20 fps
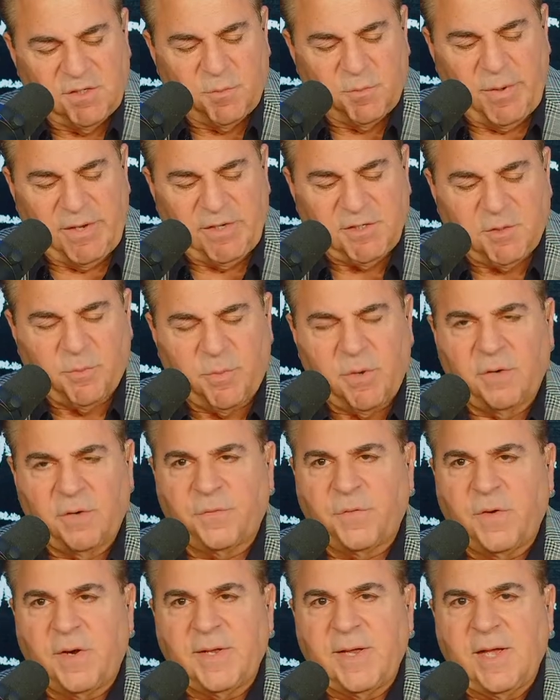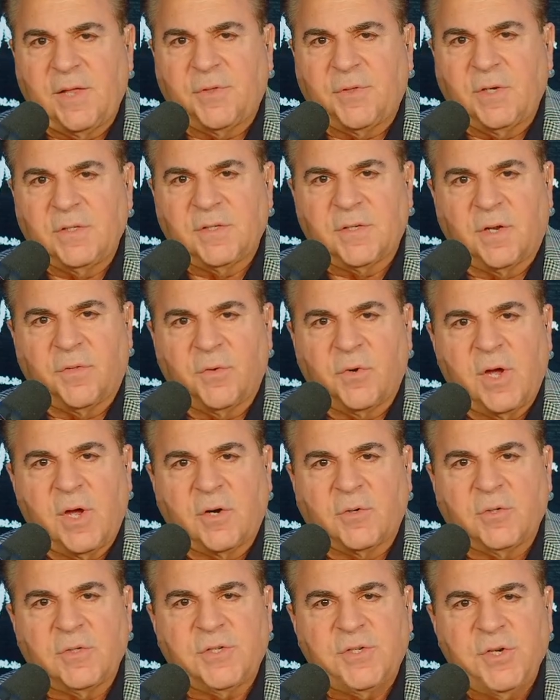is based upon finding out things that other
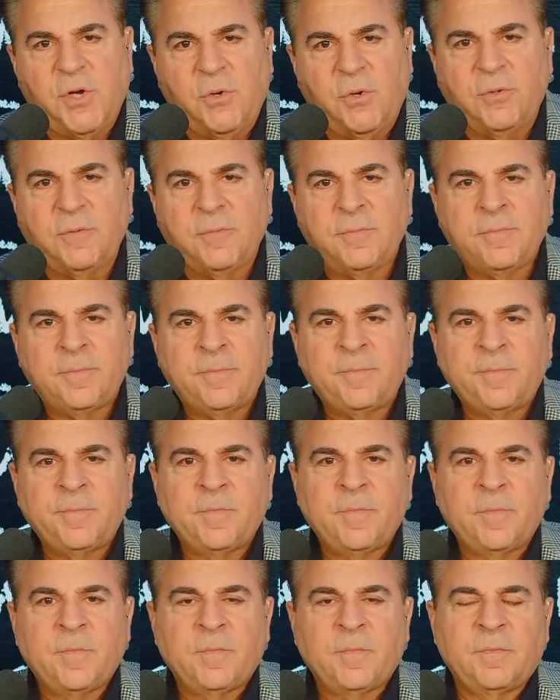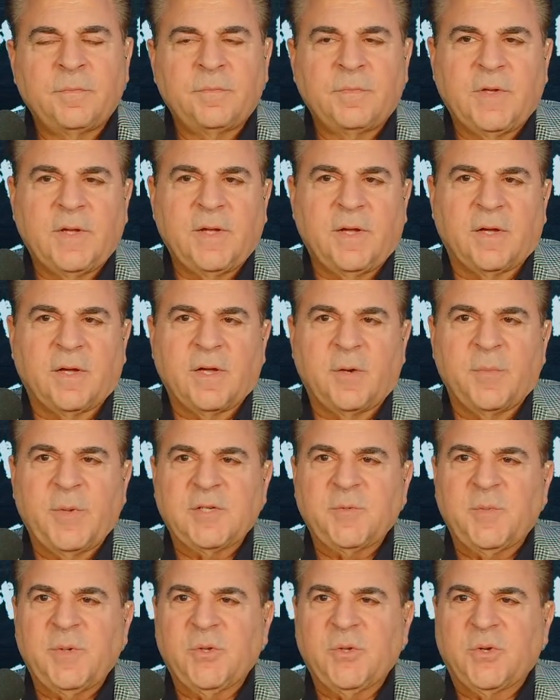doctors don't. Yeah, it kind of
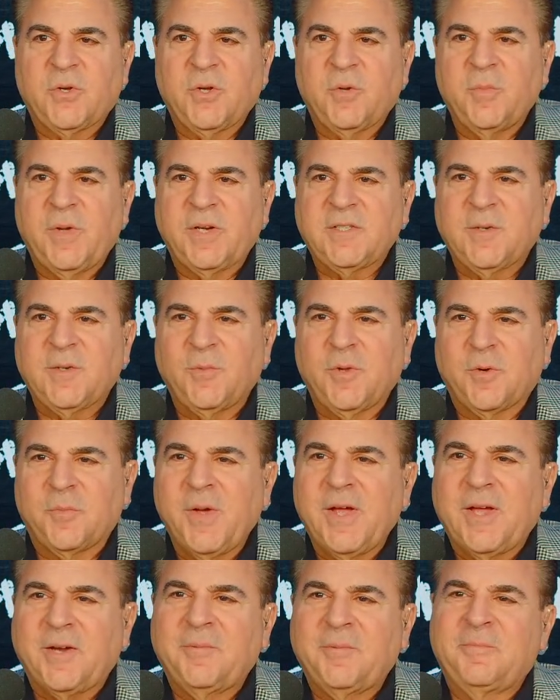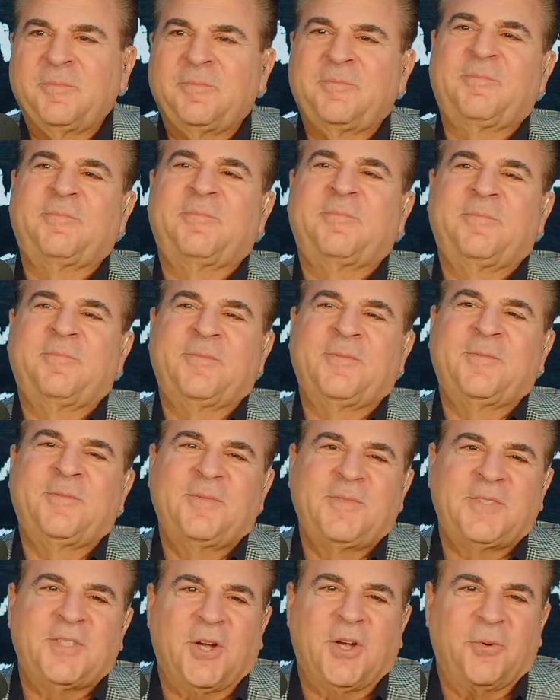makes me look good, makes them look bad.
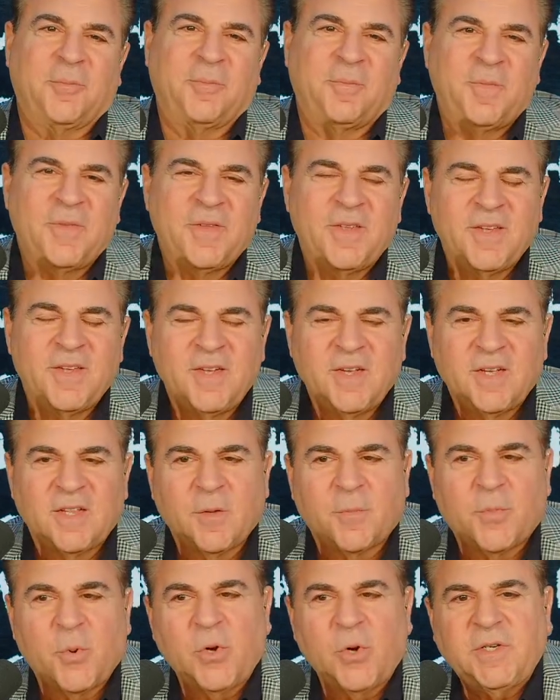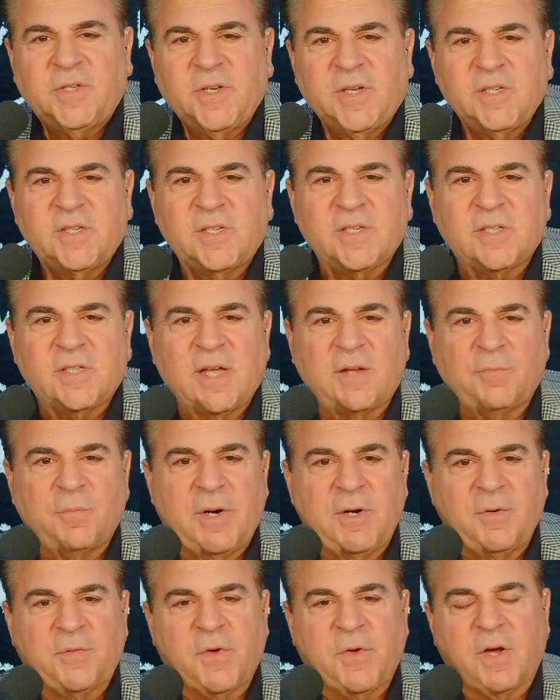So the point is that
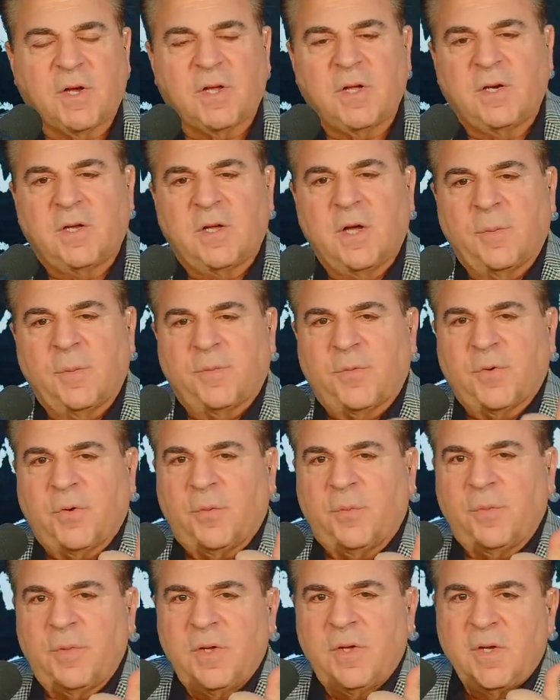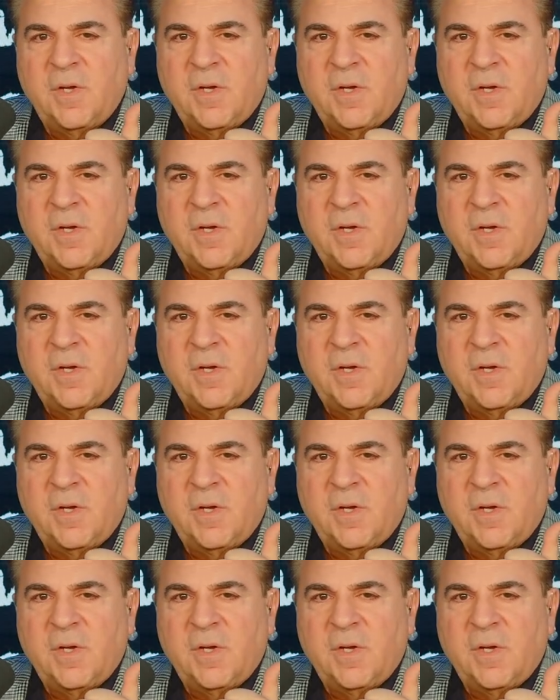brain fog could come from